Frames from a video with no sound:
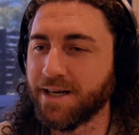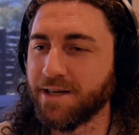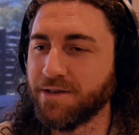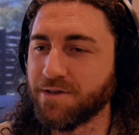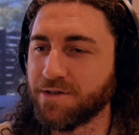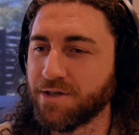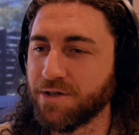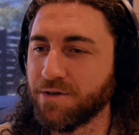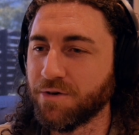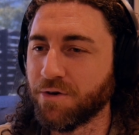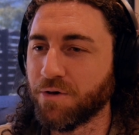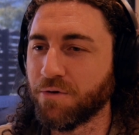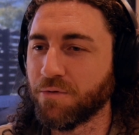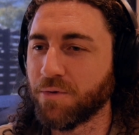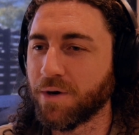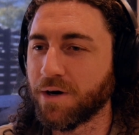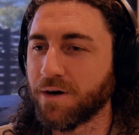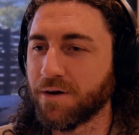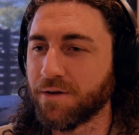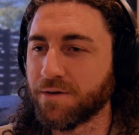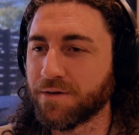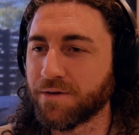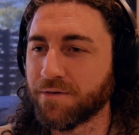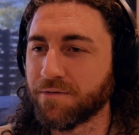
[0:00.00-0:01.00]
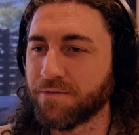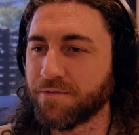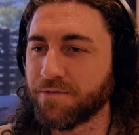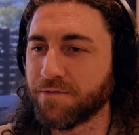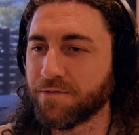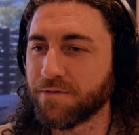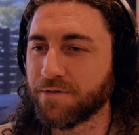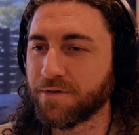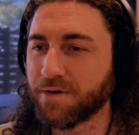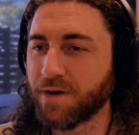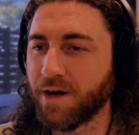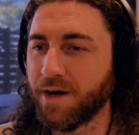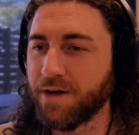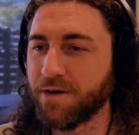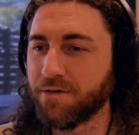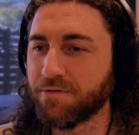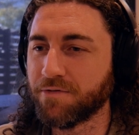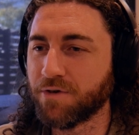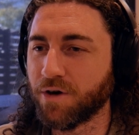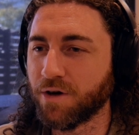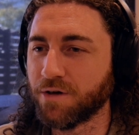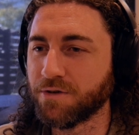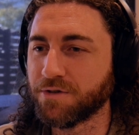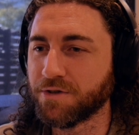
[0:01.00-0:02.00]
into your world of kind of
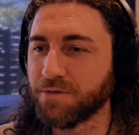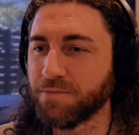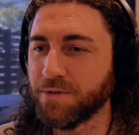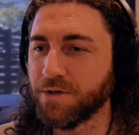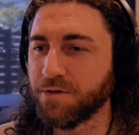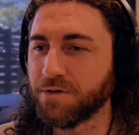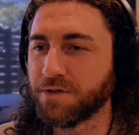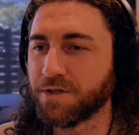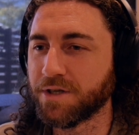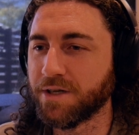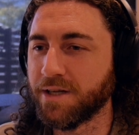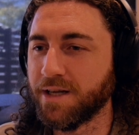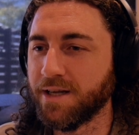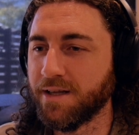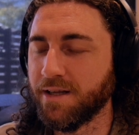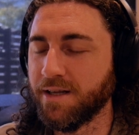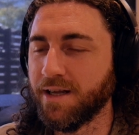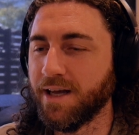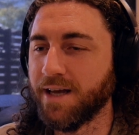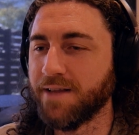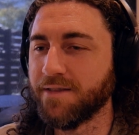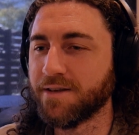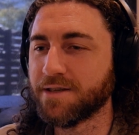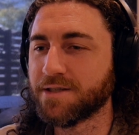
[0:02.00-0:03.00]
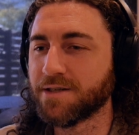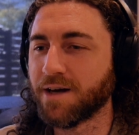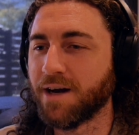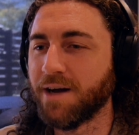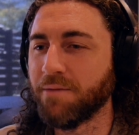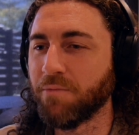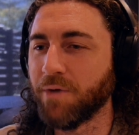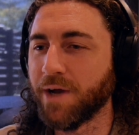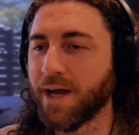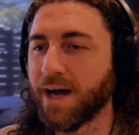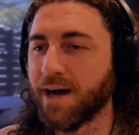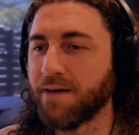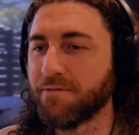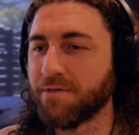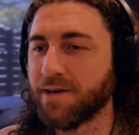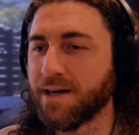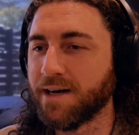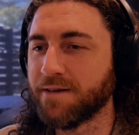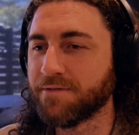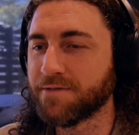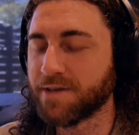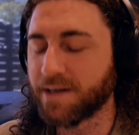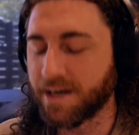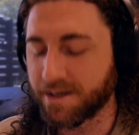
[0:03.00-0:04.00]
contribution in the time we have
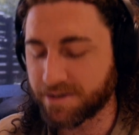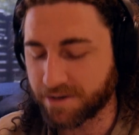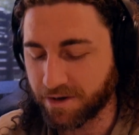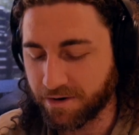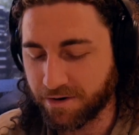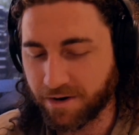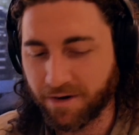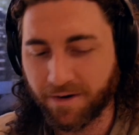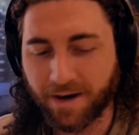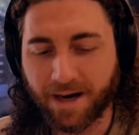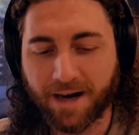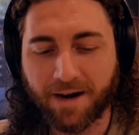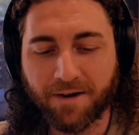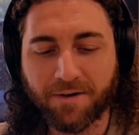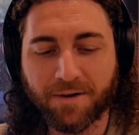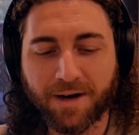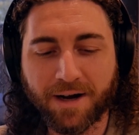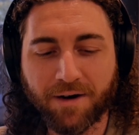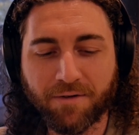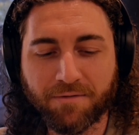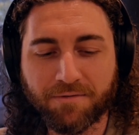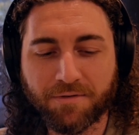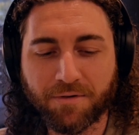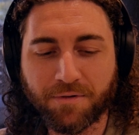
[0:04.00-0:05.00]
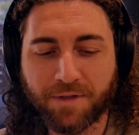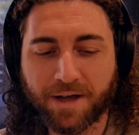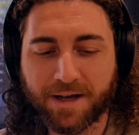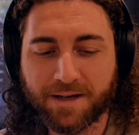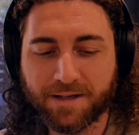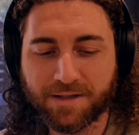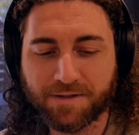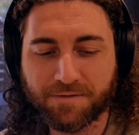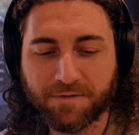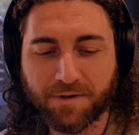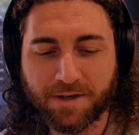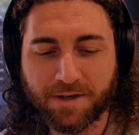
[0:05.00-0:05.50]
left. And I don't know how helpful that is for